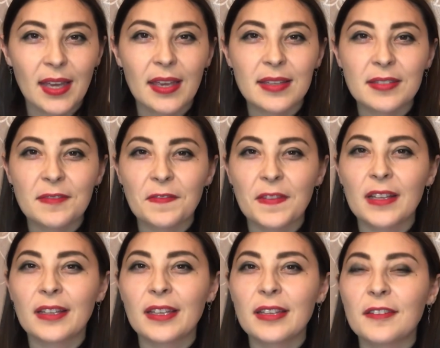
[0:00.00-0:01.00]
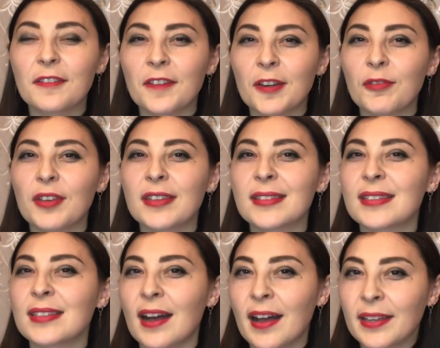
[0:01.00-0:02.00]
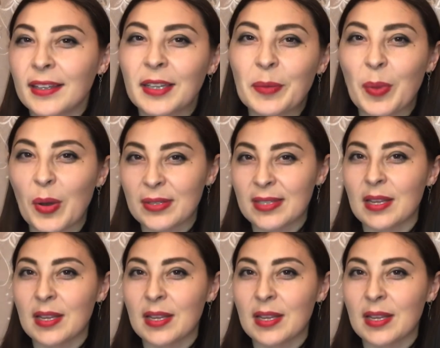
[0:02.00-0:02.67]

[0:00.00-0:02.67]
is feeling very excited about